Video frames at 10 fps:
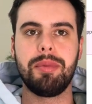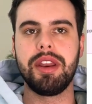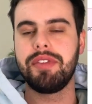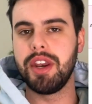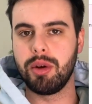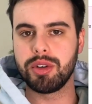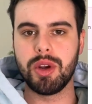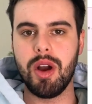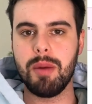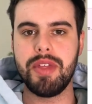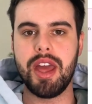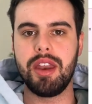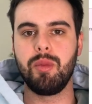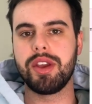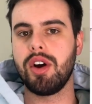But if they don't show up,
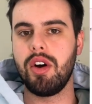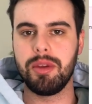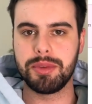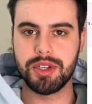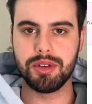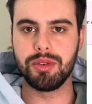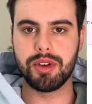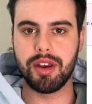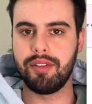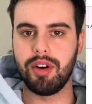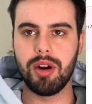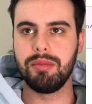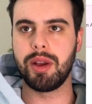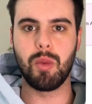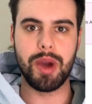then we call them to confirm
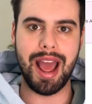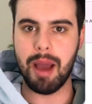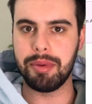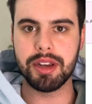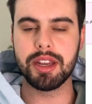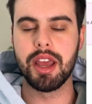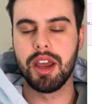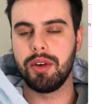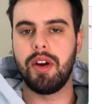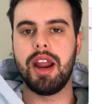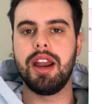like what happened, right?